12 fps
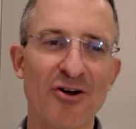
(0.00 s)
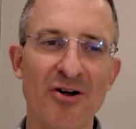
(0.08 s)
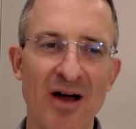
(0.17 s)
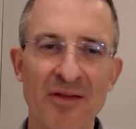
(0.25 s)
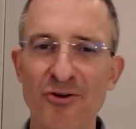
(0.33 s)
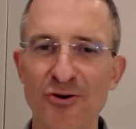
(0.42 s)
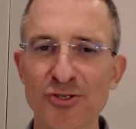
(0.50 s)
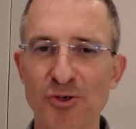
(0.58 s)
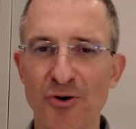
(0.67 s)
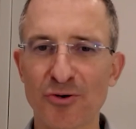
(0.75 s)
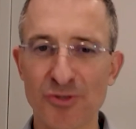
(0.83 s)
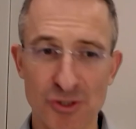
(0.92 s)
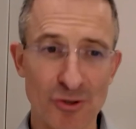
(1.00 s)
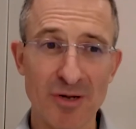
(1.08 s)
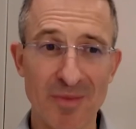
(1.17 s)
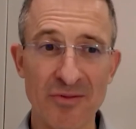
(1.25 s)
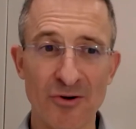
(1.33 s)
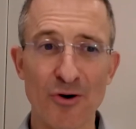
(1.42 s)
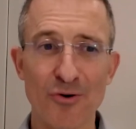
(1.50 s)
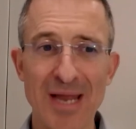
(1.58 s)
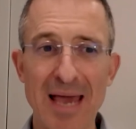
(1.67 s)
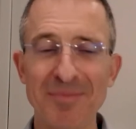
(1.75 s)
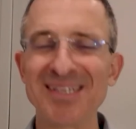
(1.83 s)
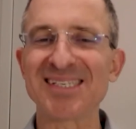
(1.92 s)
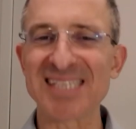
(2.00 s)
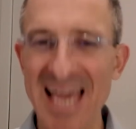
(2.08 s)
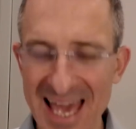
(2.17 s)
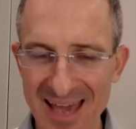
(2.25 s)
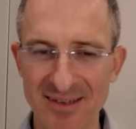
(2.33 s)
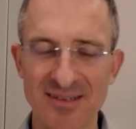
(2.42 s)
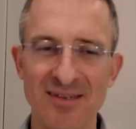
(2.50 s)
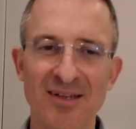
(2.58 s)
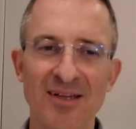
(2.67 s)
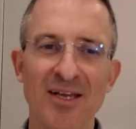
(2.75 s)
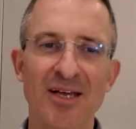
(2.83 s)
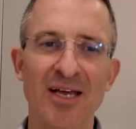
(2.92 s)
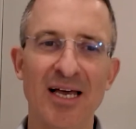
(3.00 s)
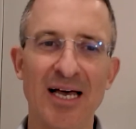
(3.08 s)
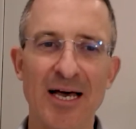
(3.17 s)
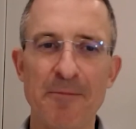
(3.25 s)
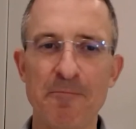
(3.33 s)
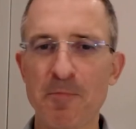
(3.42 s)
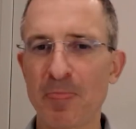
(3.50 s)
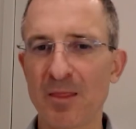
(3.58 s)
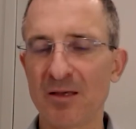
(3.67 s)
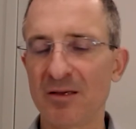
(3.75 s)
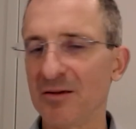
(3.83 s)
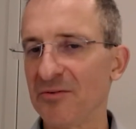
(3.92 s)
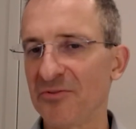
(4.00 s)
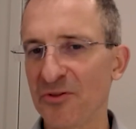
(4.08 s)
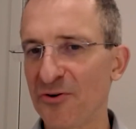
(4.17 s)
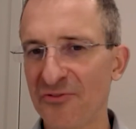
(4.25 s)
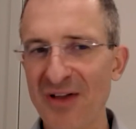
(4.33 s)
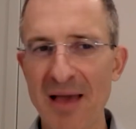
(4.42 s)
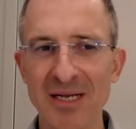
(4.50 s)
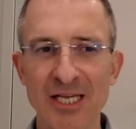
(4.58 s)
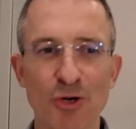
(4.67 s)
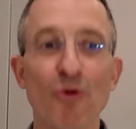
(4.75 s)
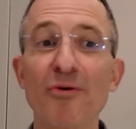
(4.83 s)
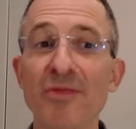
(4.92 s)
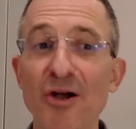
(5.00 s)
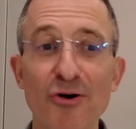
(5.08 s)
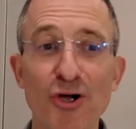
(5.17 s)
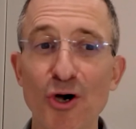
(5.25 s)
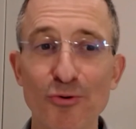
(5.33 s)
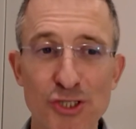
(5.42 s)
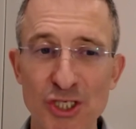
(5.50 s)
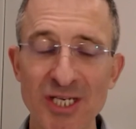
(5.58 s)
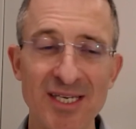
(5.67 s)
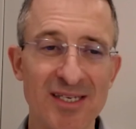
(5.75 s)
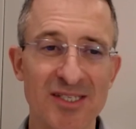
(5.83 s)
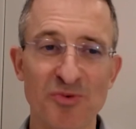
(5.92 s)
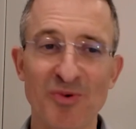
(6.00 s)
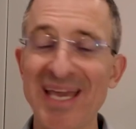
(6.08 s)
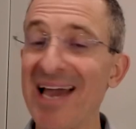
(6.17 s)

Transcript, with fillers: There are others who are concerned about their own happiness and um, their family or their coaches.